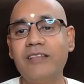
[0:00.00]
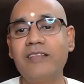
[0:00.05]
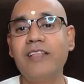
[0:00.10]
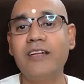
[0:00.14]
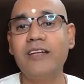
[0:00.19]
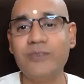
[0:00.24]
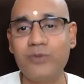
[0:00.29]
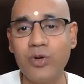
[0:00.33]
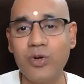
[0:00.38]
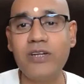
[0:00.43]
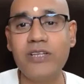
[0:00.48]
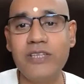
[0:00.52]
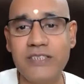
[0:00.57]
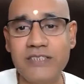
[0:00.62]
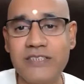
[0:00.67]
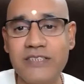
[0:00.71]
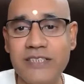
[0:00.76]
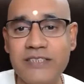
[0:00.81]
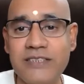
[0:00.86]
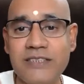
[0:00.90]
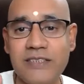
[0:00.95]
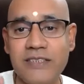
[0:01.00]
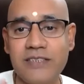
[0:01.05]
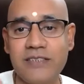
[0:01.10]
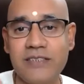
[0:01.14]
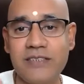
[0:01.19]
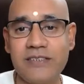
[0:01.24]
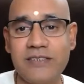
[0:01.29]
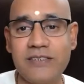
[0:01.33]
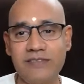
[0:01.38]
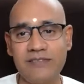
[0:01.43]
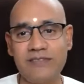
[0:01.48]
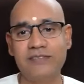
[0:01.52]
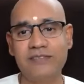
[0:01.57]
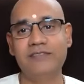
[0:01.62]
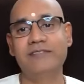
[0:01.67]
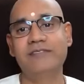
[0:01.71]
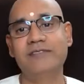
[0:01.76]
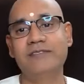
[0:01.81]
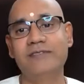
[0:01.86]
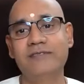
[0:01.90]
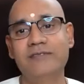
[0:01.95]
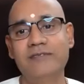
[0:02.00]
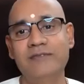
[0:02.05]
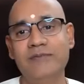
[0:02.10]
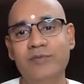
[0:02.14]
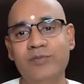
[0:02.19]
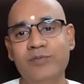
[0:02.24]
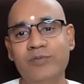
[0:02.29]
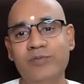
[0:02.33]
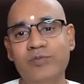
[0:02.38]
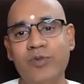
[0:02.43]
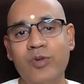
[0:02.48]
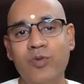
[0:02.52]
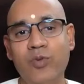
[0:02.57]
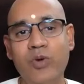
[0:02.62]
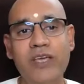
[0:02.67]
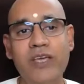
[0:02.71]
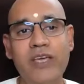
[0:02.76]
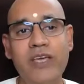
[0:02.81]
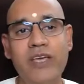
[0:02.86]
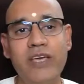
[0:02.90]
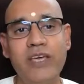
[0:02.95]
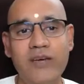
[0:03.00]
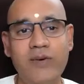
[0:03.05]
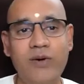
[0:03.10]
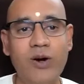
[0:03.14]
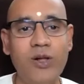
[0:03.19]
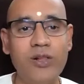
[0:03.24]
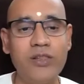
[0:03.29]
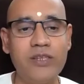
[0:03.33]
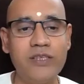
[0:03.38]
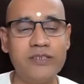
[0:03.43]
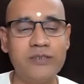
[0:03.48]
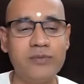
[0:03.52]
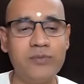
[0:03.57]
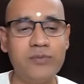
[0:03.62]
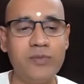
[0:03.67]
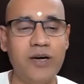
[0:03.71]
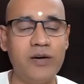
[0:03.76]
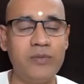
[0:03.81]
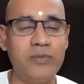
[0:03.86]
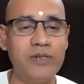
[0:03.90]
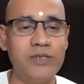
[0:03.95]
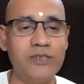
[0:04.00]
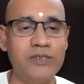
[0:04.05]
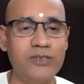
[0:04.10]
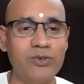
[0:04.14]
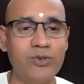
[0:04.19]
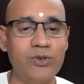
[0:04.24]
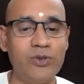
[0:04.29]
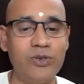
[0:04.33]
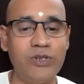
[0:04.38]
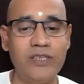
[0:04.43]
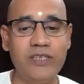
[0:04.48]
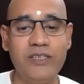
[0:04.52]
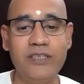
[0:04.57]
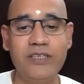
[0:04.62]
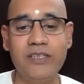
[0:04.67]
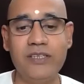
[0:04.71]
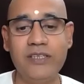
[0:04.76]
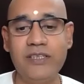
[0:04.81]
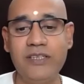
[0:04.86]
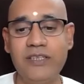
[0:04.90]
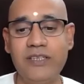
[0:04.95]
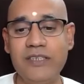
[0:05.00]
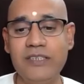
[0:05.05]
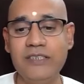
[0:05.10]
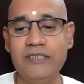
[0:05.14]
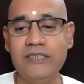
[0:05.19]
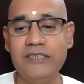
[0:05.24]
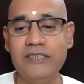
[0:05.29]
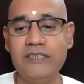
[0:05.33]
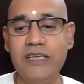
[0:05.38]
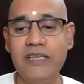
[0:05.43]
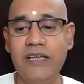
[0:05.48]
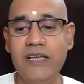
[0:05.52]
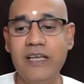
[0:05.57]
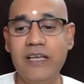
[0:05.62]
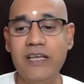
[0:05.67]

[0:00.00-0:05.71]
That's what he says here. Why I gave all this Mahabali story is